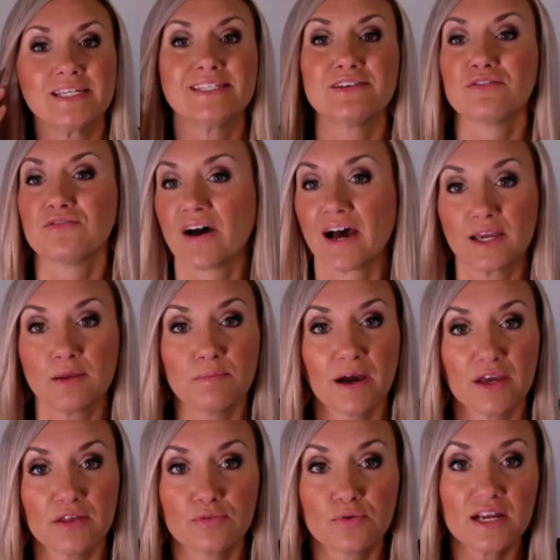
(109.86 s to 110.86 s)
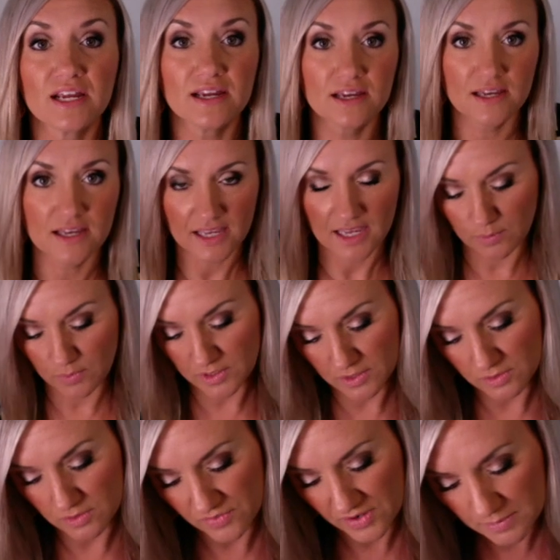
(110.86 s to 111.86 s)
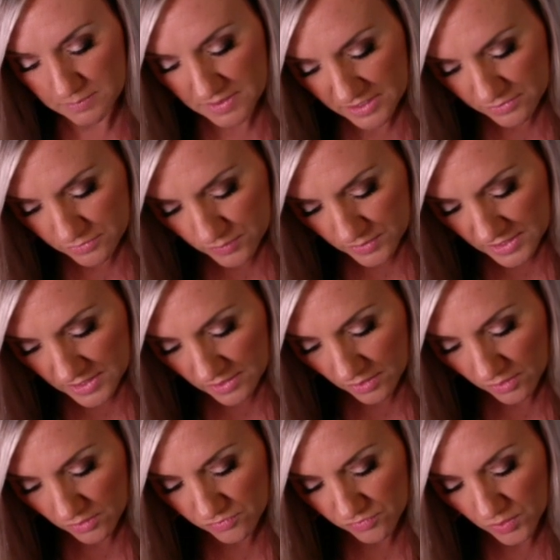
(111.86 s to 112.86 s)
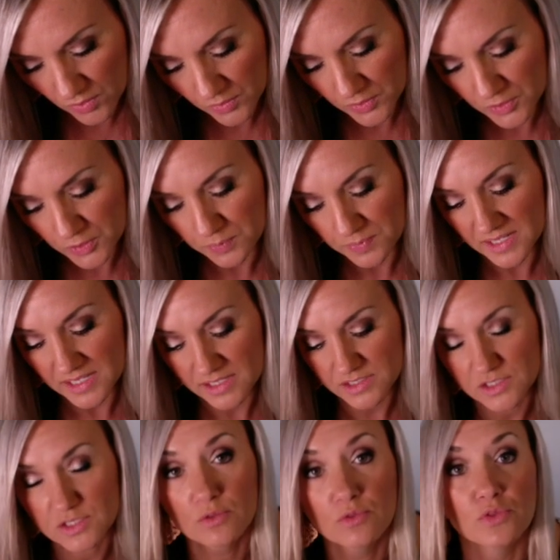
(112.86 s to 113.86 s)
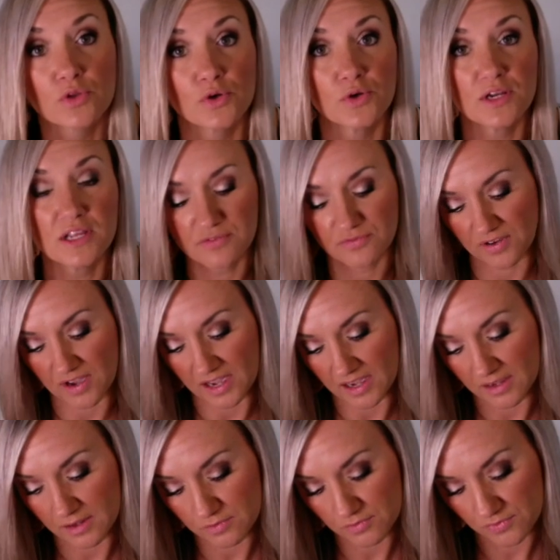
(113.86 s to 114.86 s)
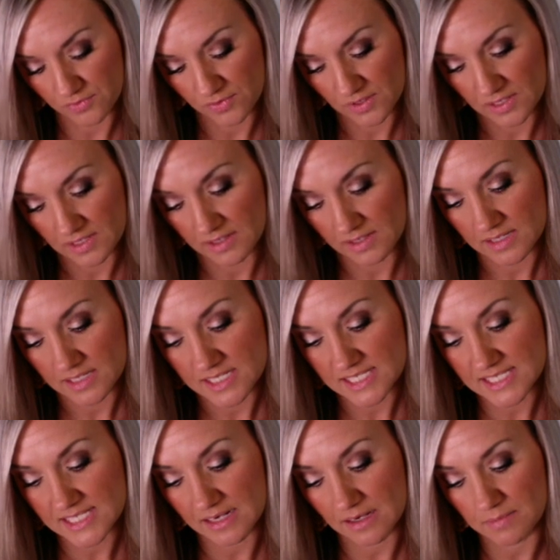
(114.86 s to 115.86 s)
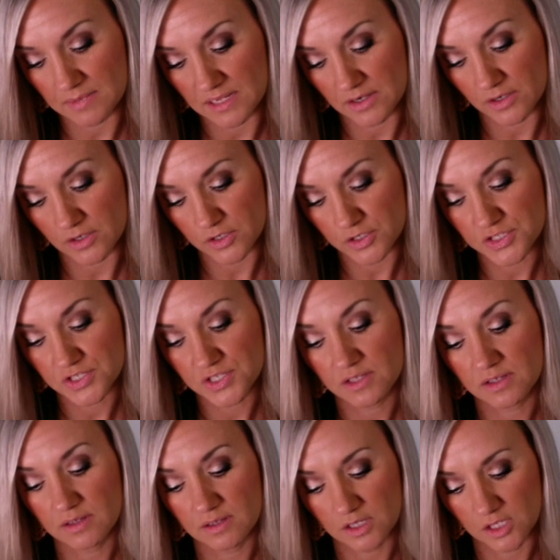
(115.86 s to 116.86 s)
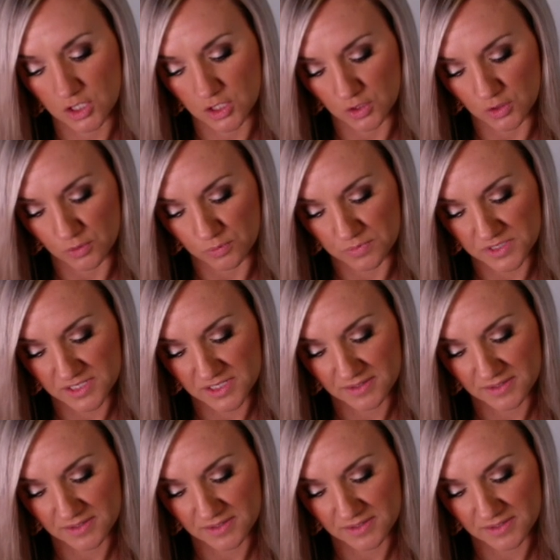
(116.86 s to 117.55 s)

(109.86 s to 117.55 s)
divide by 3. And when you divide by 3, our volume is 35 centimeters cubed.